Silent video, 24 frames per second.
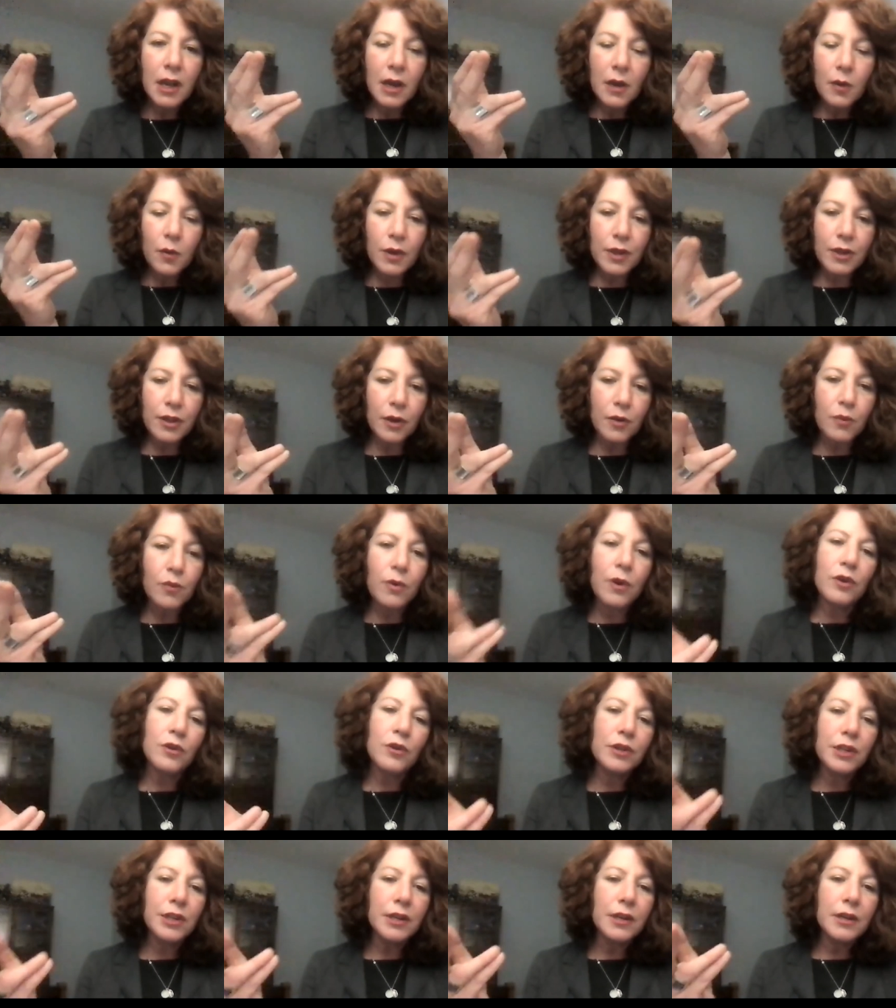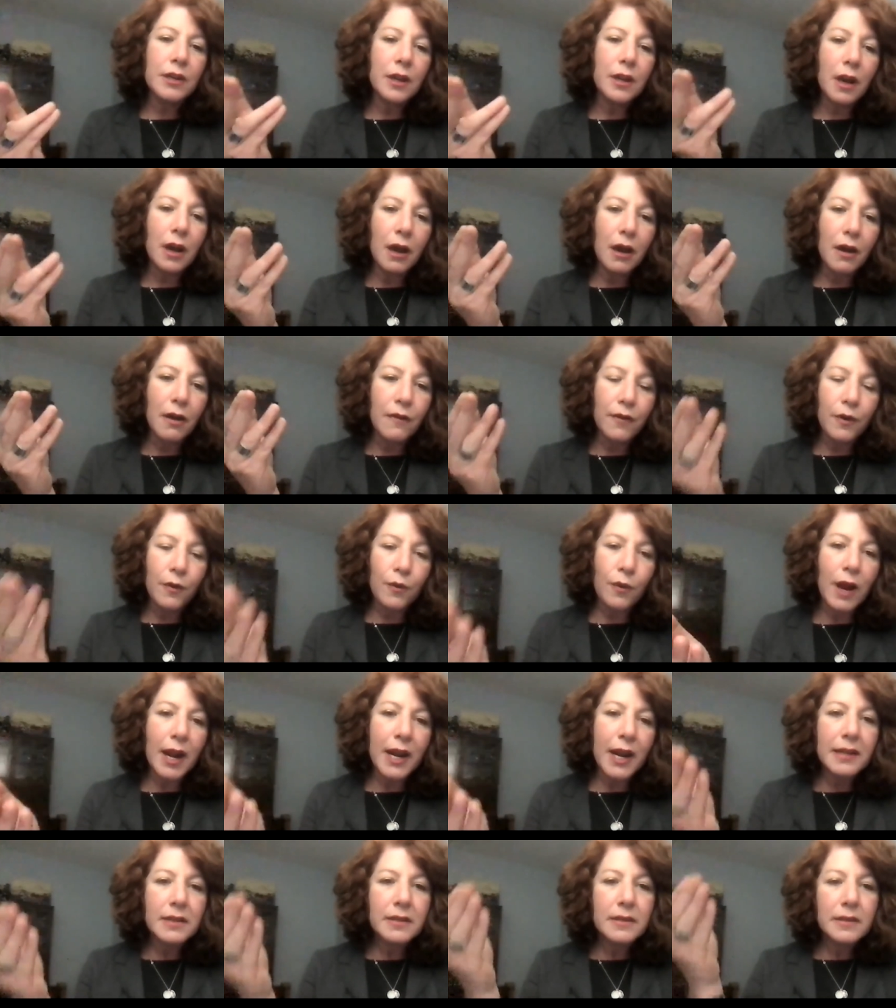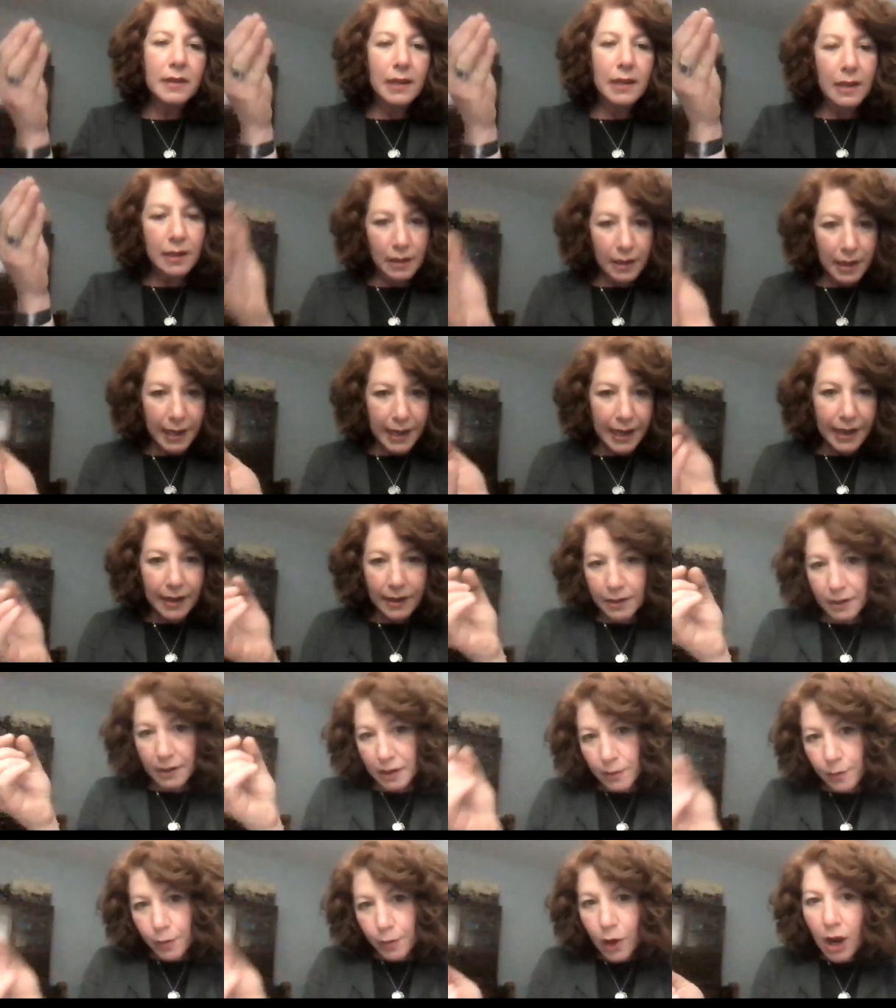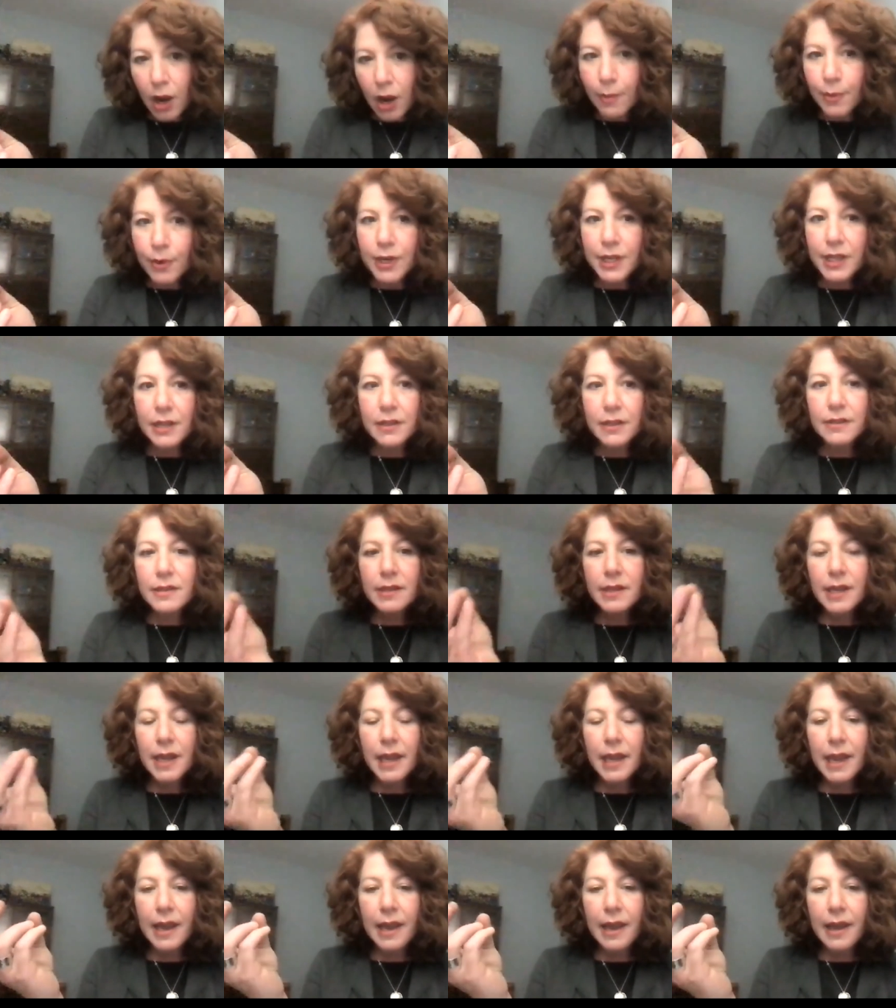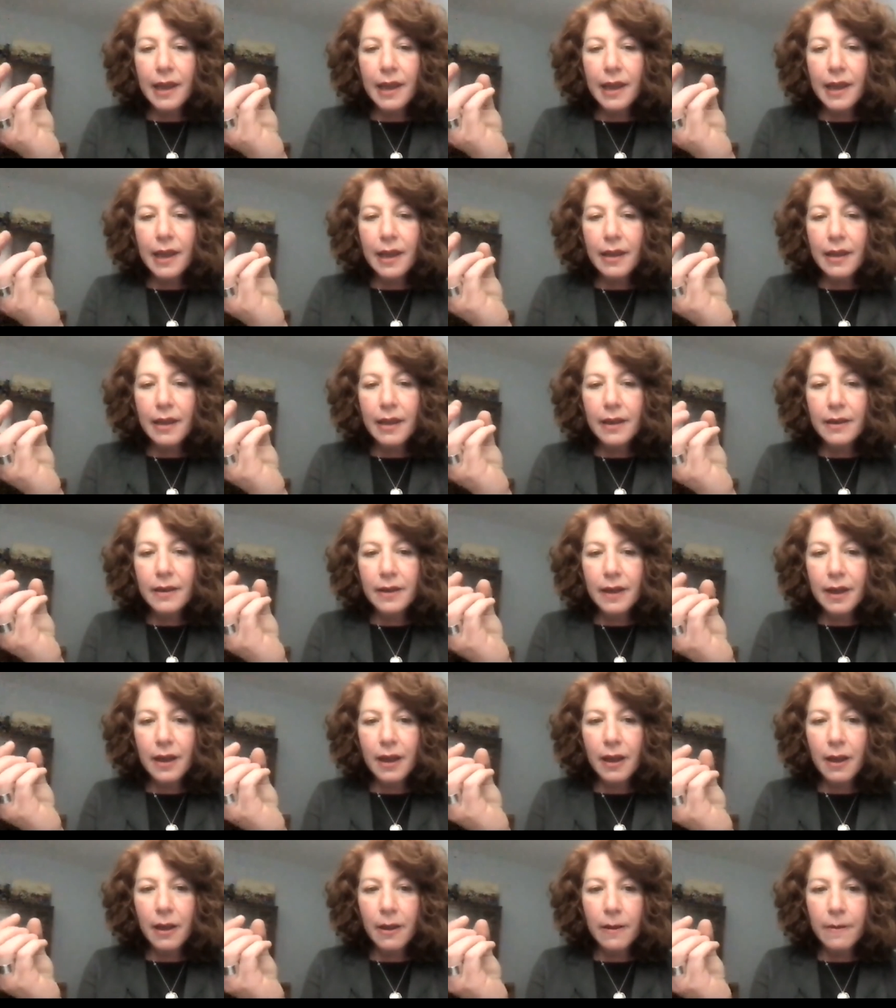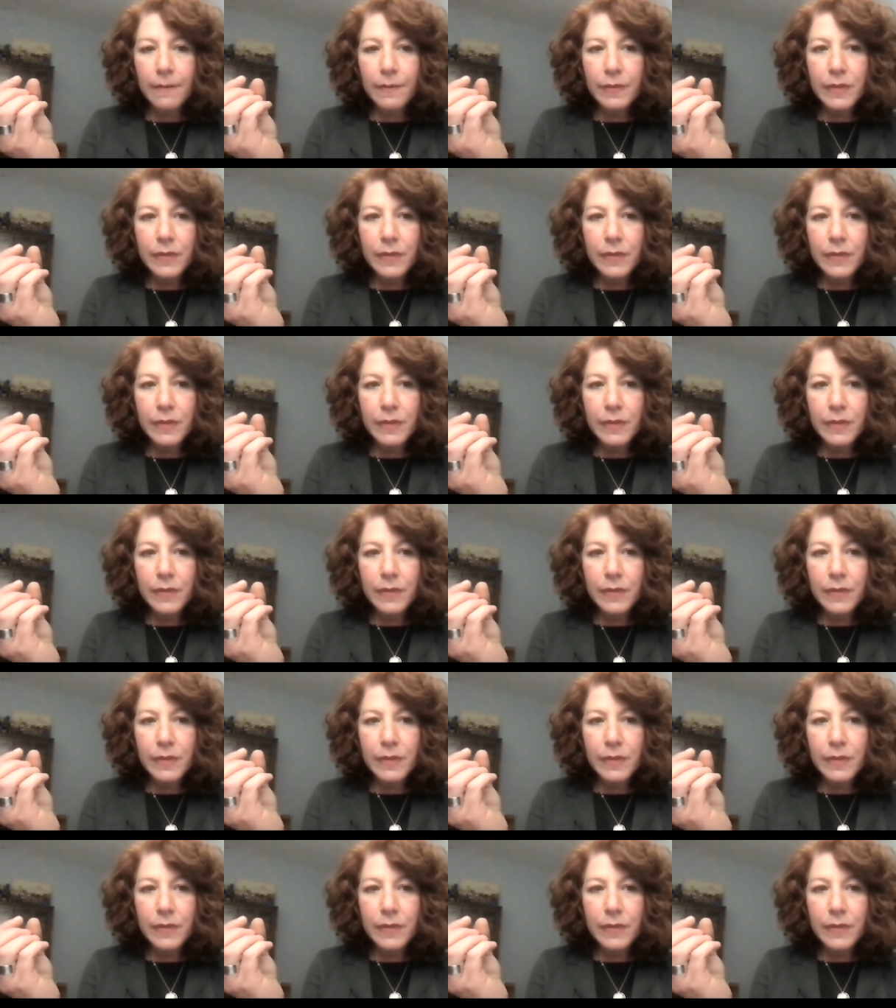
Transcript: with erosion of rights and land and properties and, um,